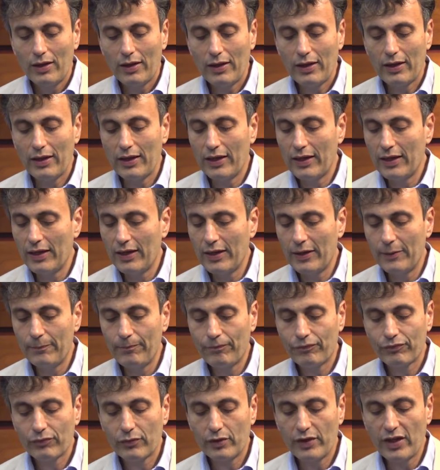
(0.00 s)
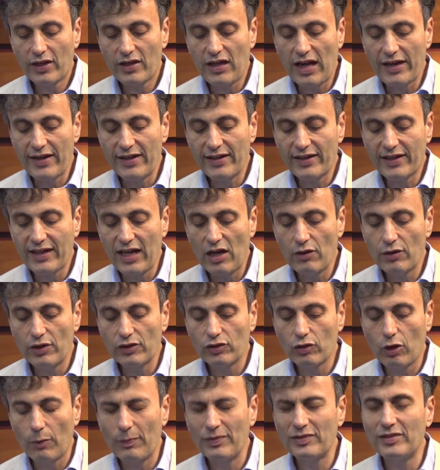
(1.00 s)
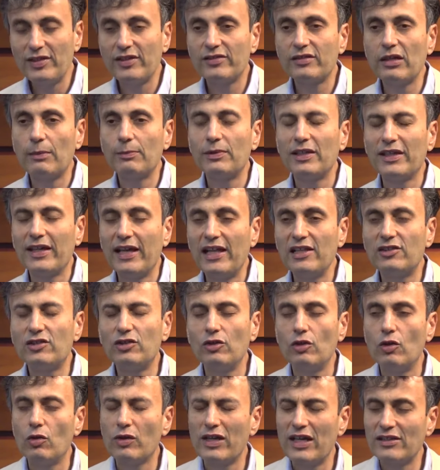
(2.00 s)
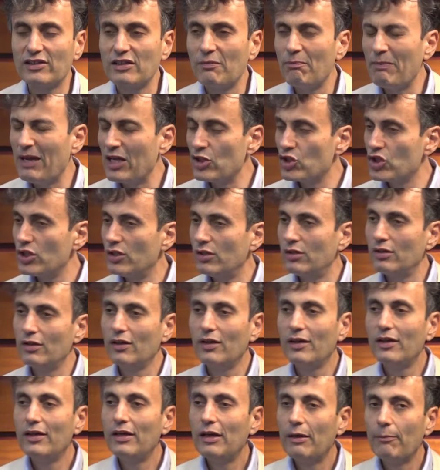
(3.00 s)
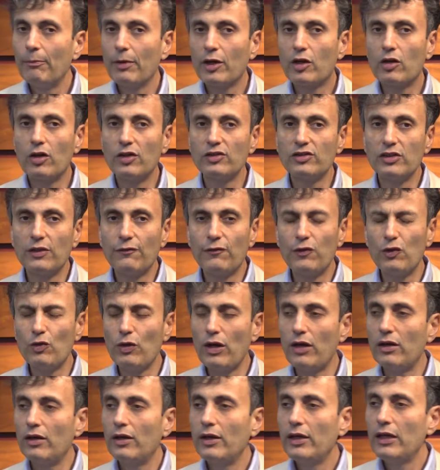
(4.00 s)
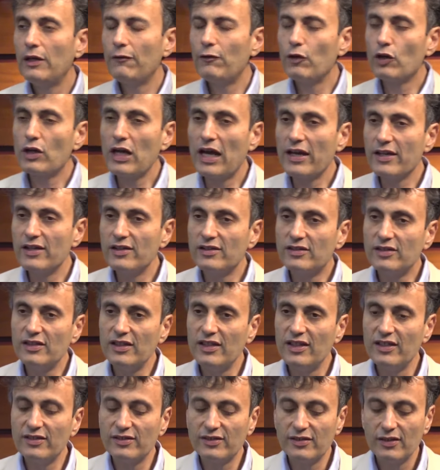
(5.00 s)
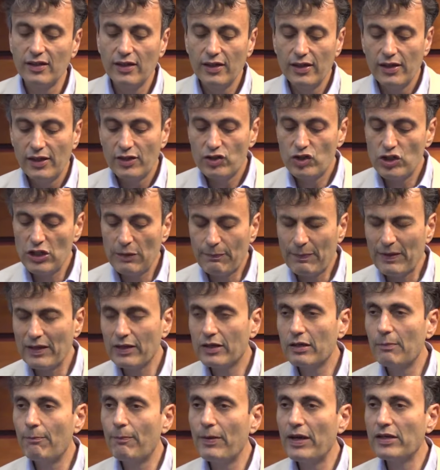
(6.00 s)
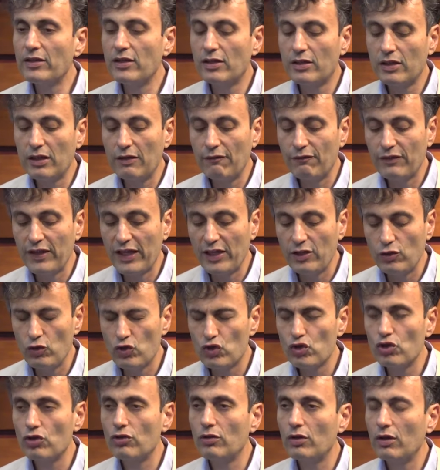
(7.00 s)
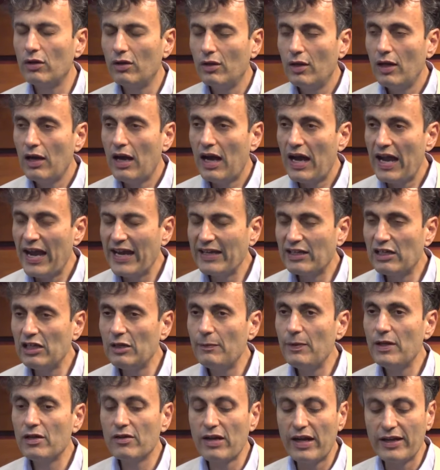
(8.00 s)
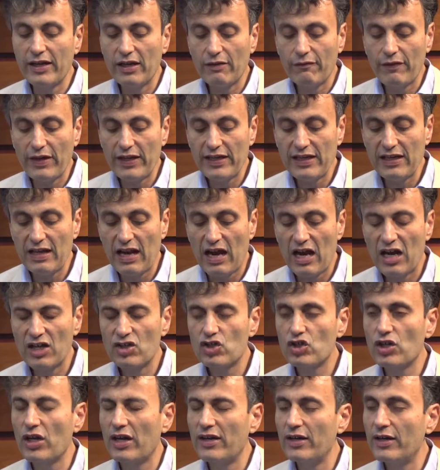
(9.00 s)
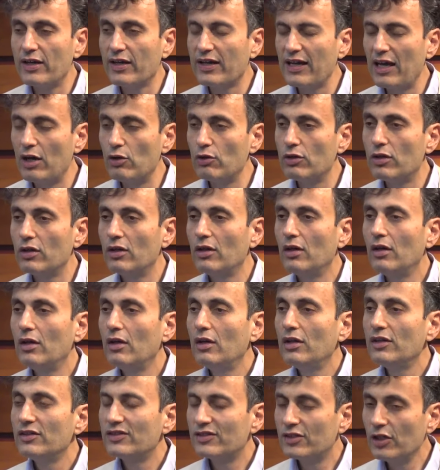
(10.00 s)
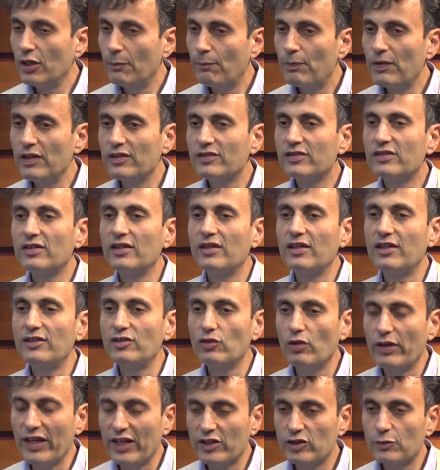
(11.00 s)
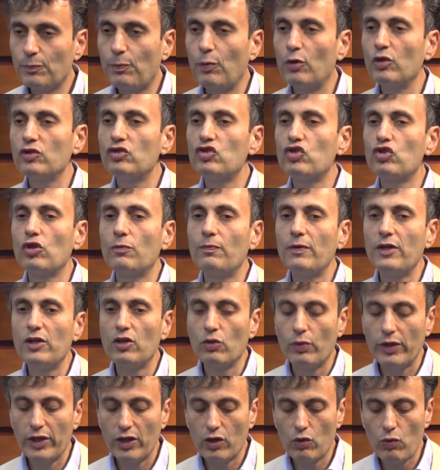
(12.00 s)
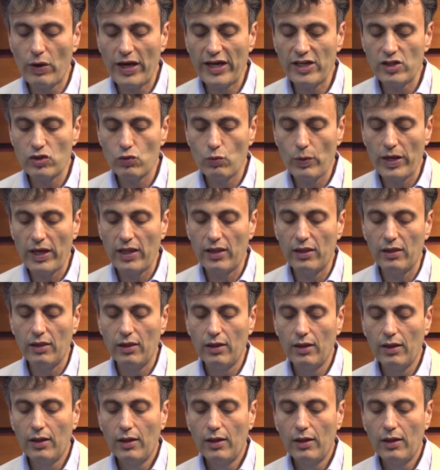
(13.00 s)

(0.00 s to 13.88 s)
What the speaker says: The current account is obviously something else you look as a measure, because if your currency is cheap and competitive, then you should ideally be running very large current account surpluses. Your exports should be doing quite well.